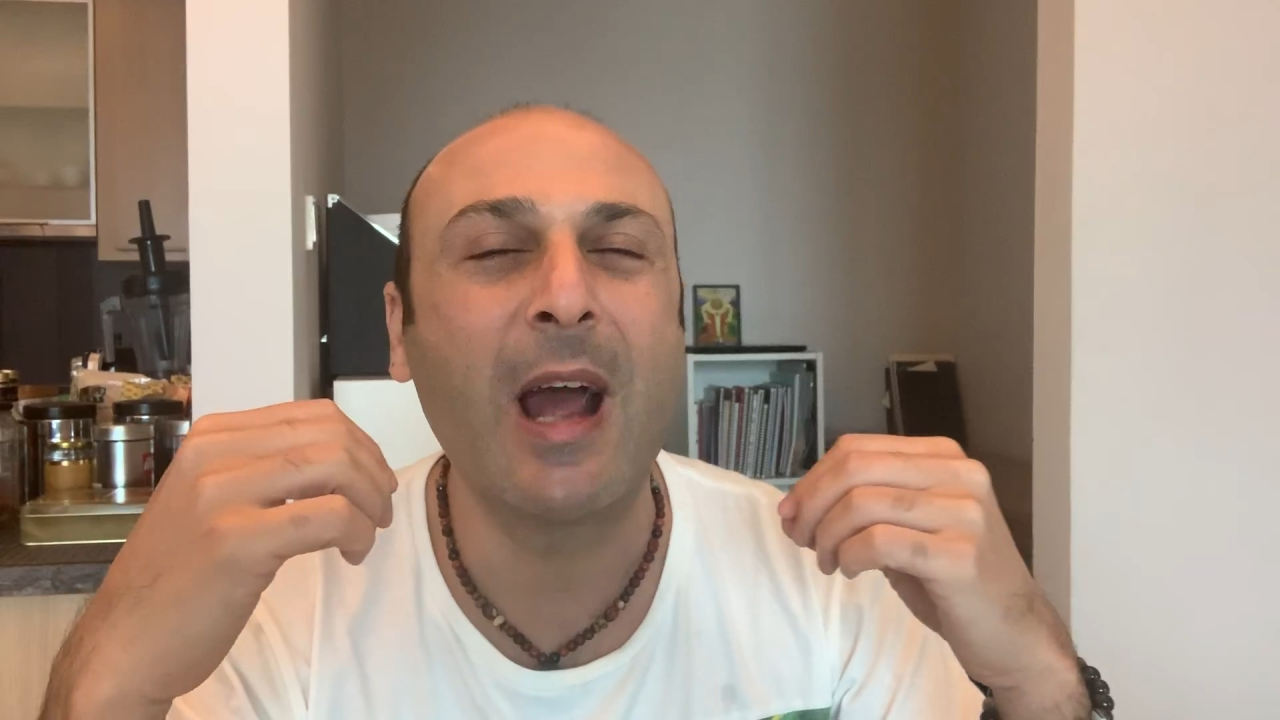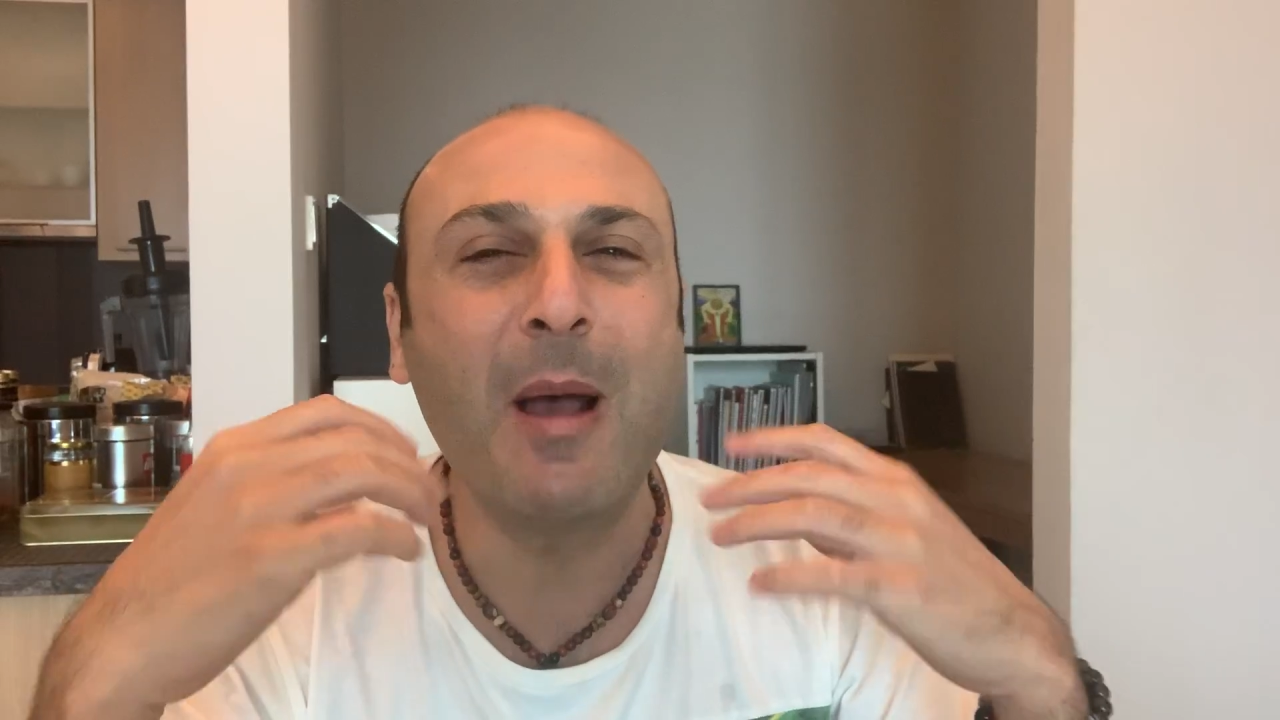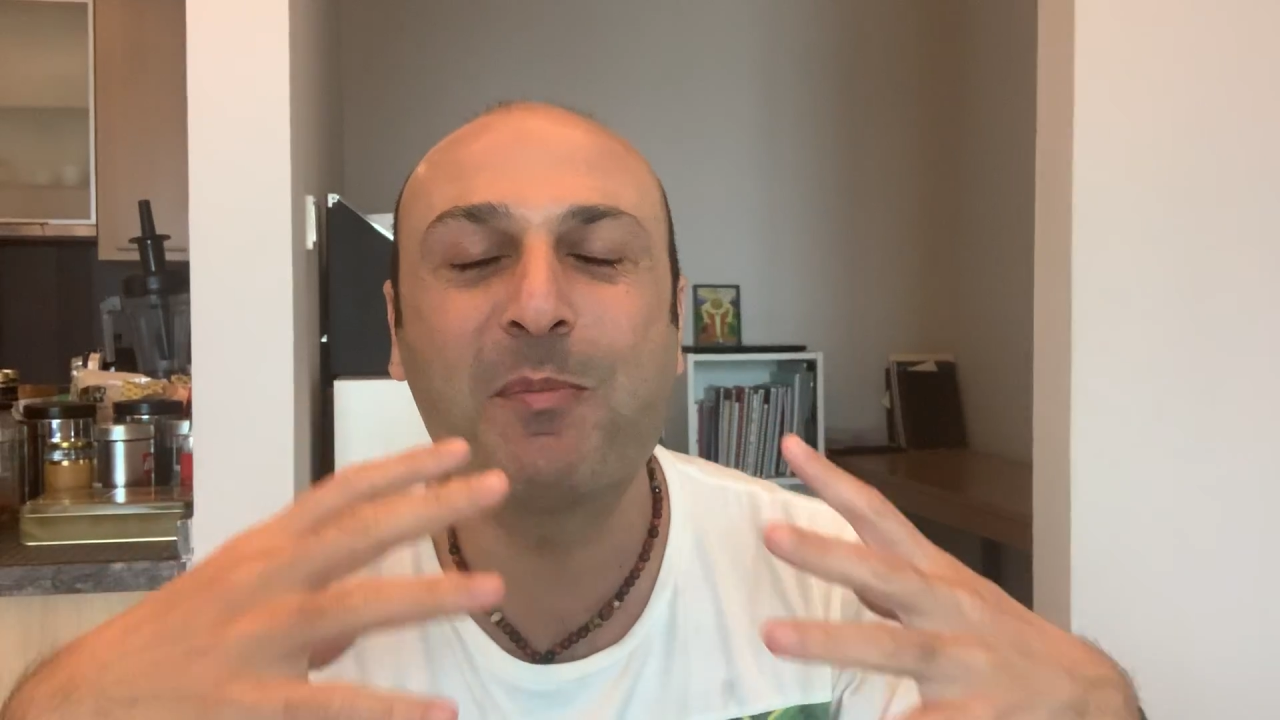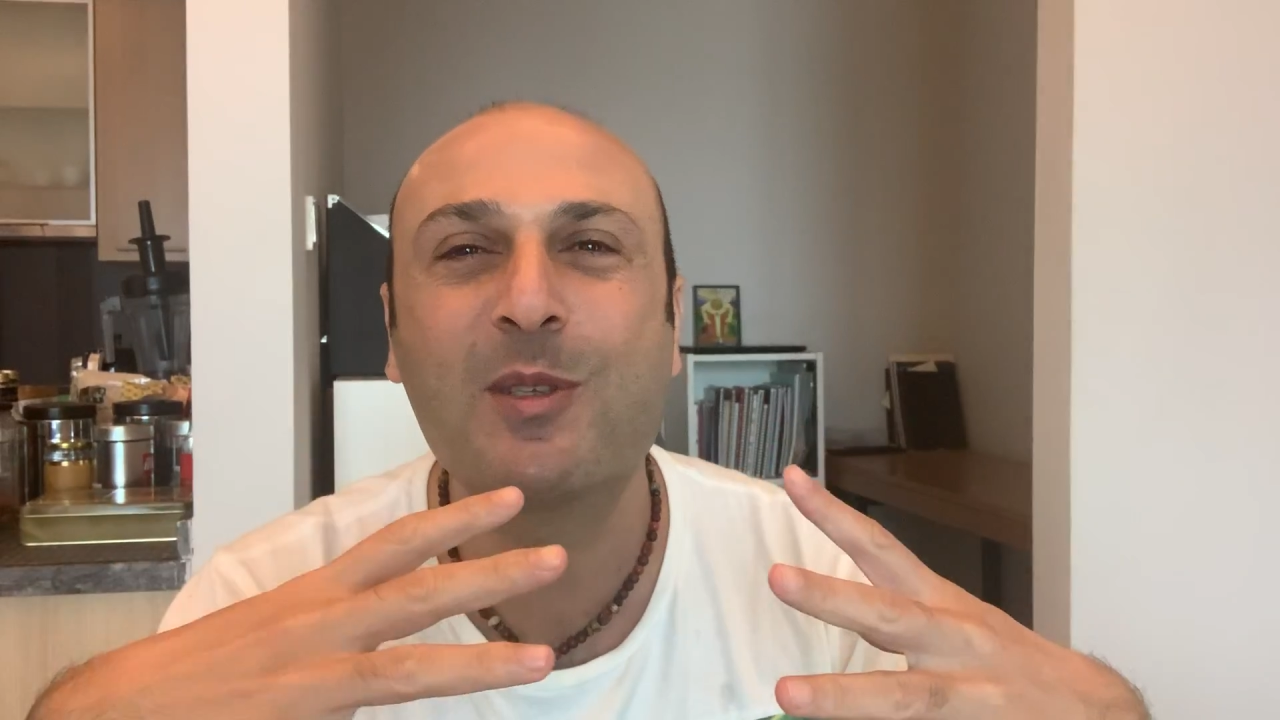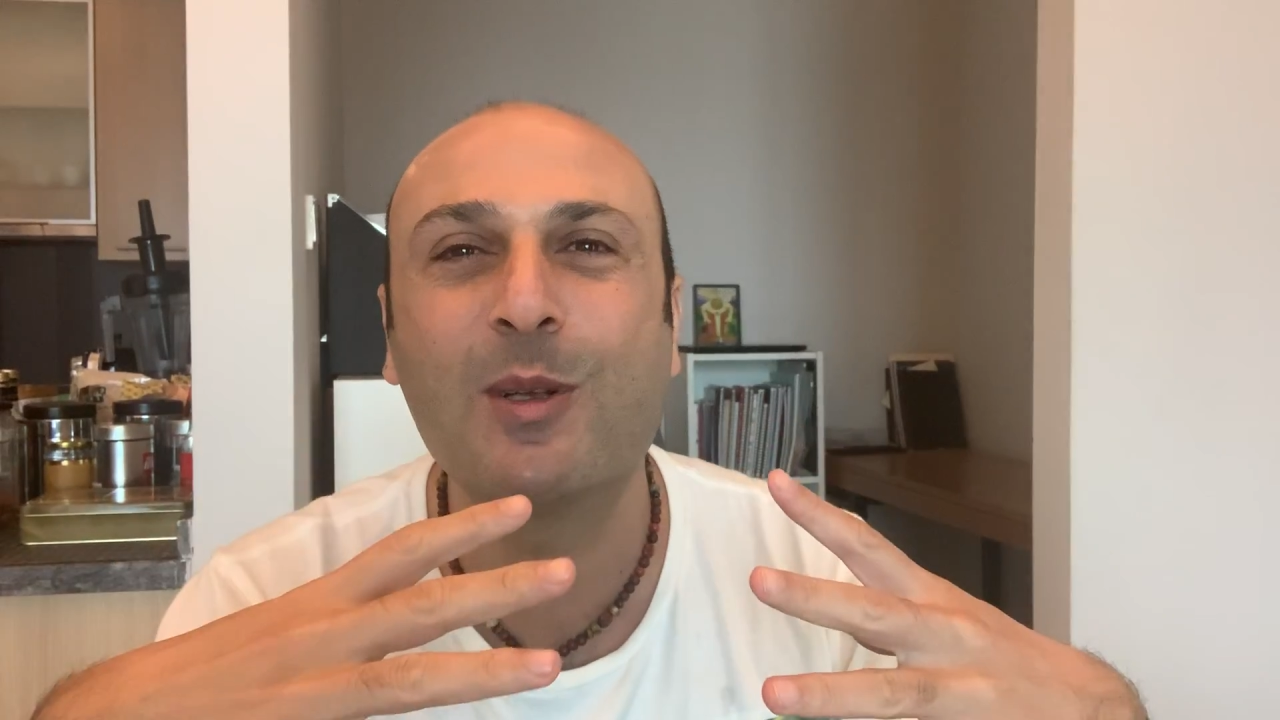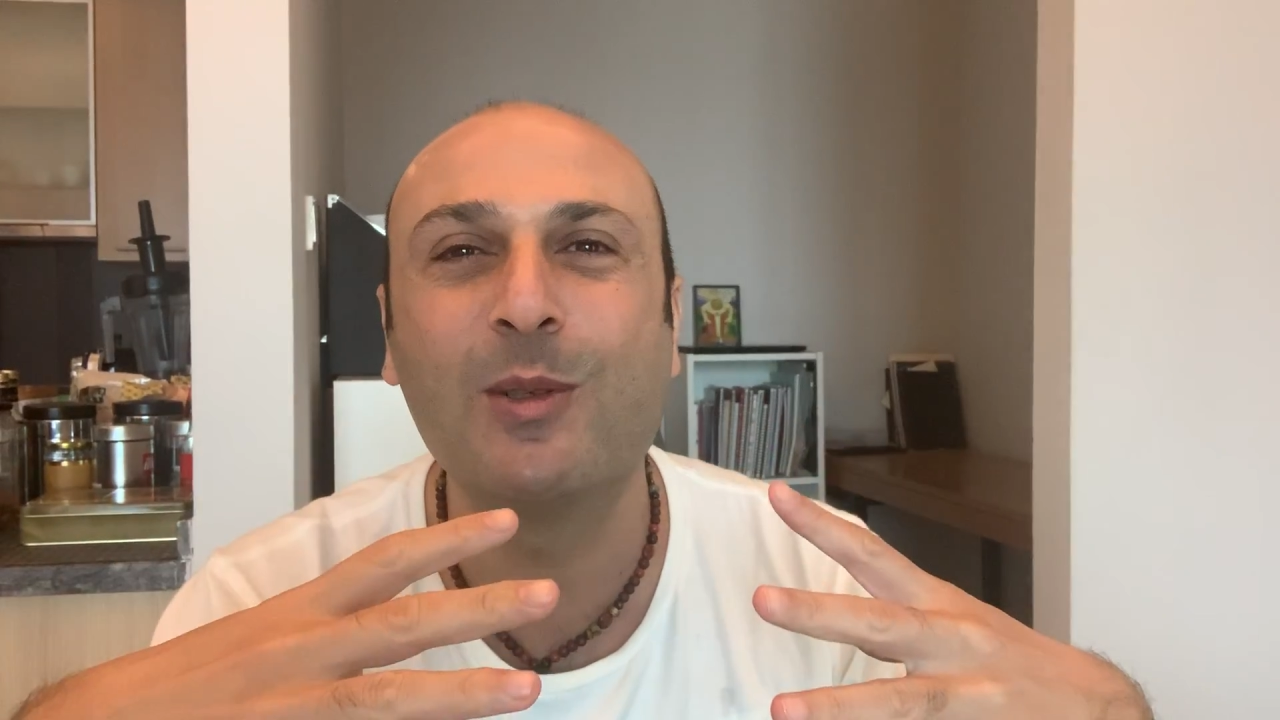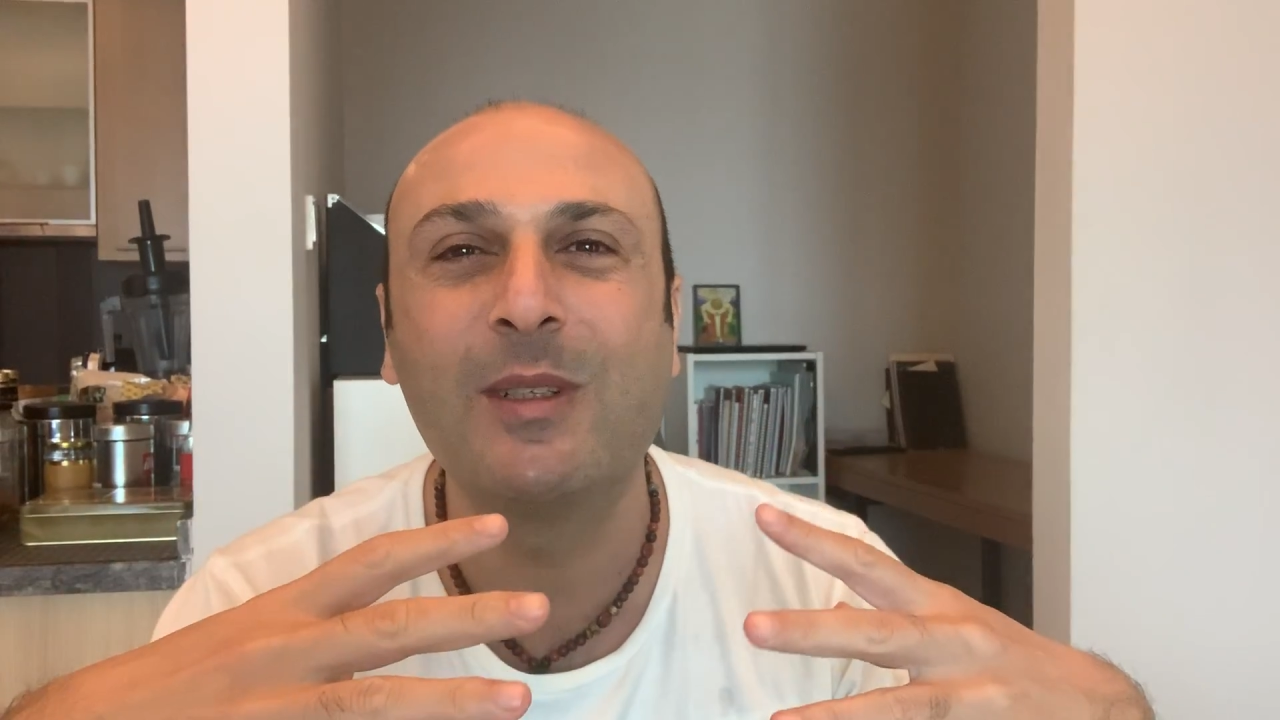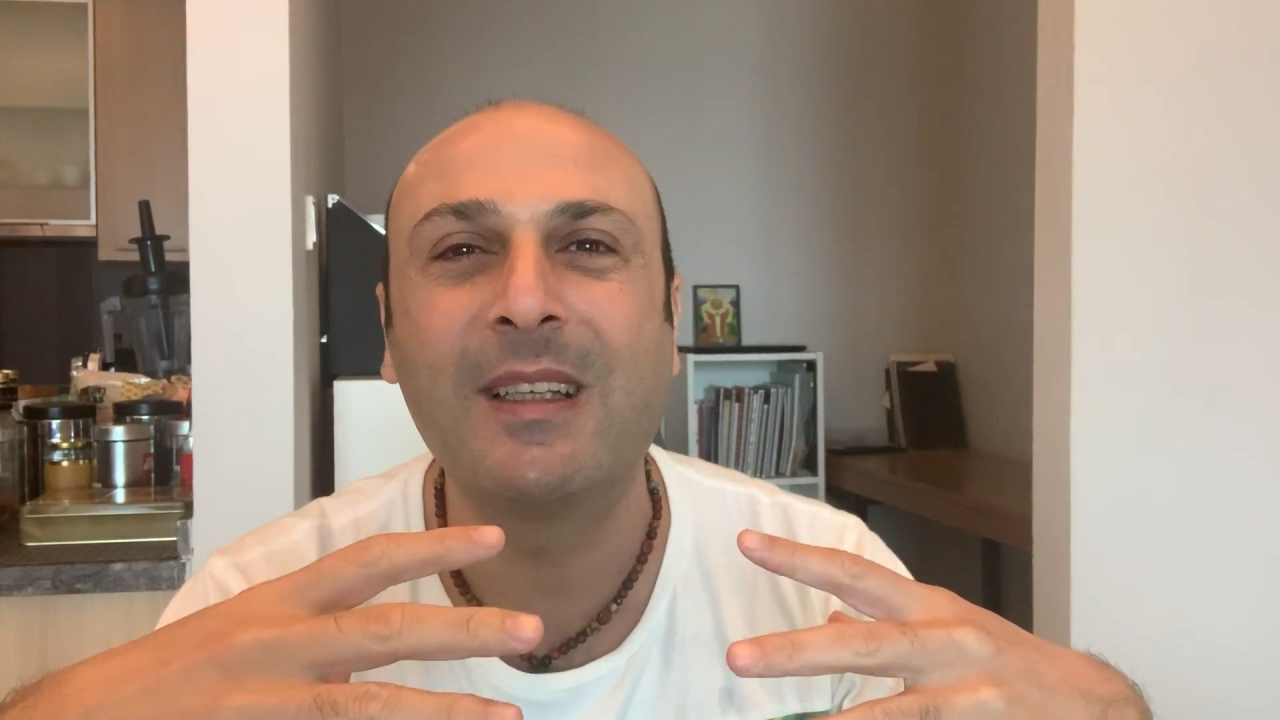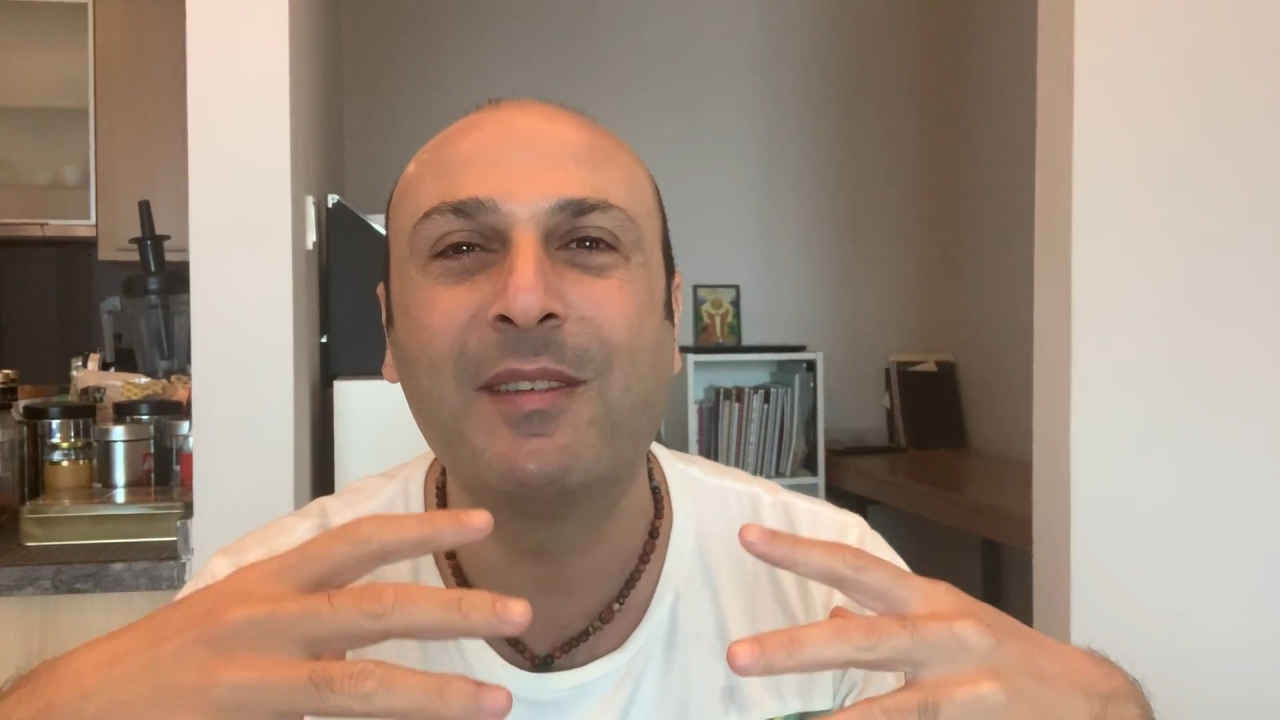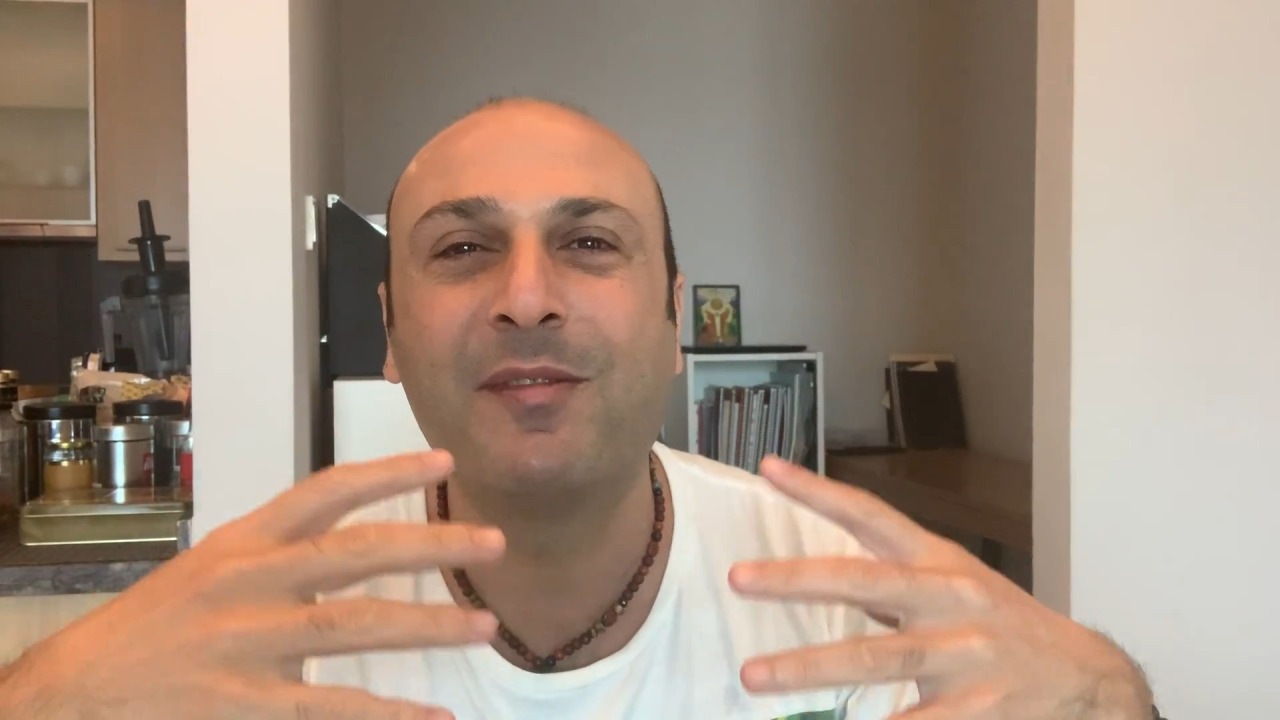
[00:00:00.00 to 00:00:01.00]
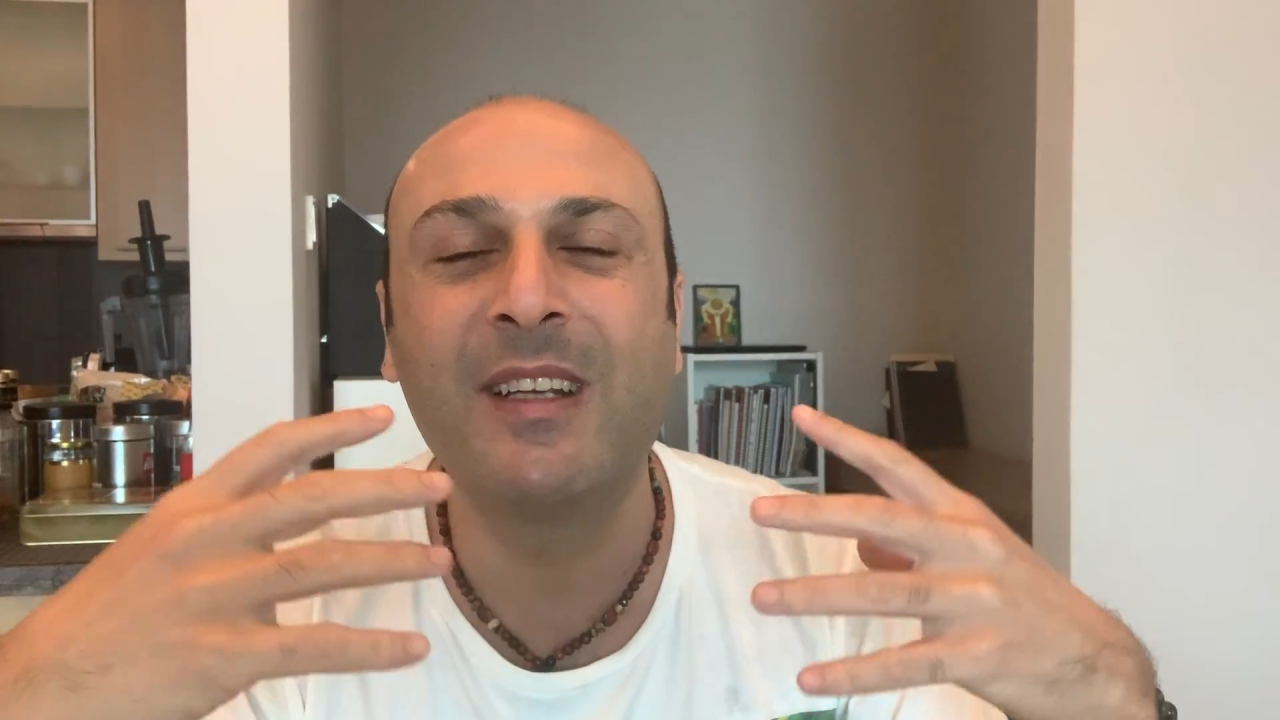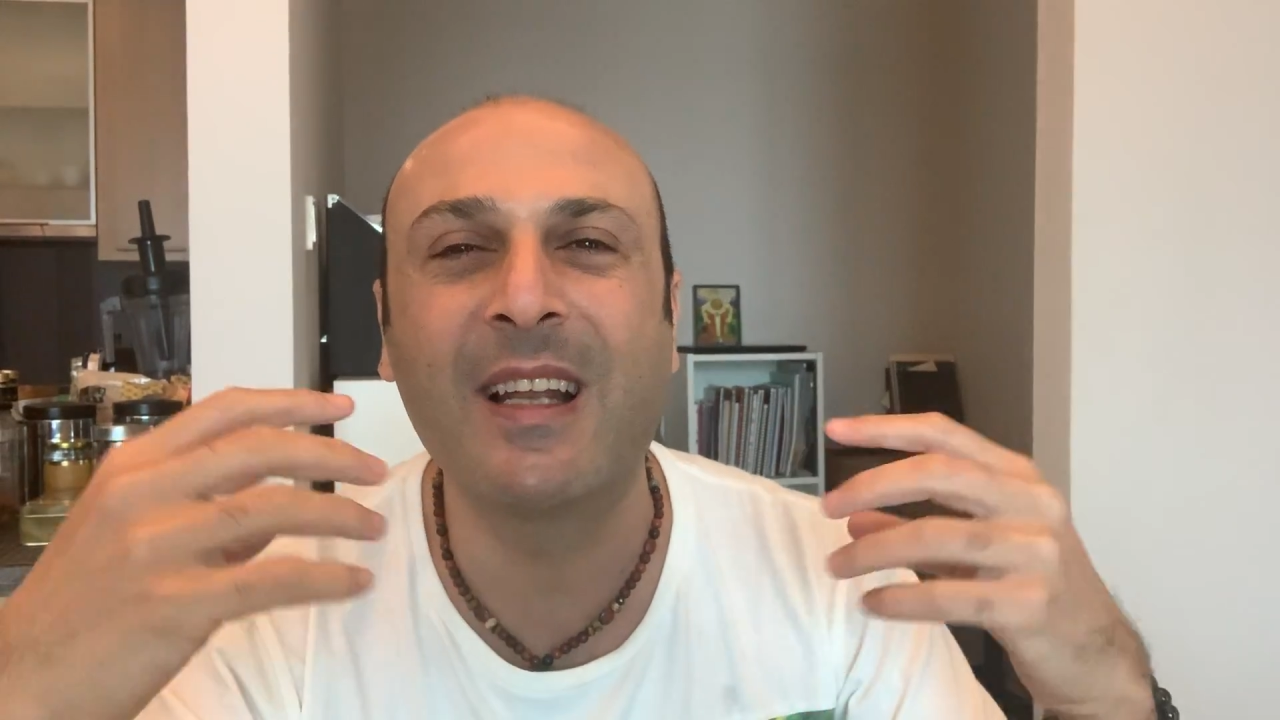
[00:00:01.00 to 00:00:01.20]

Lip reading: absolutely feel